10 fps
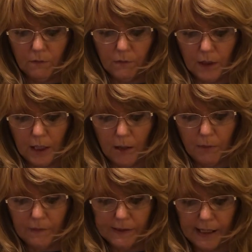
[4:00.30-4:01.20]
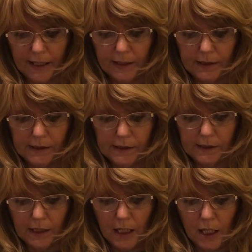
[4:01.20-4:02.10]
for a couple of
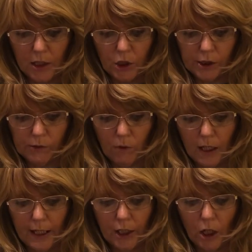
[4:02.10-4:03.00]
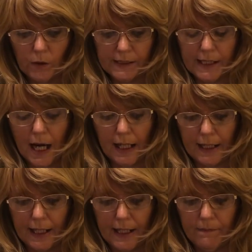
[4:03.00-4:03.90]
seconds, just while it goes
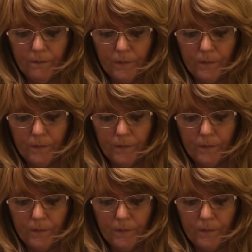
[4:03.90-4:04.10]
tacky,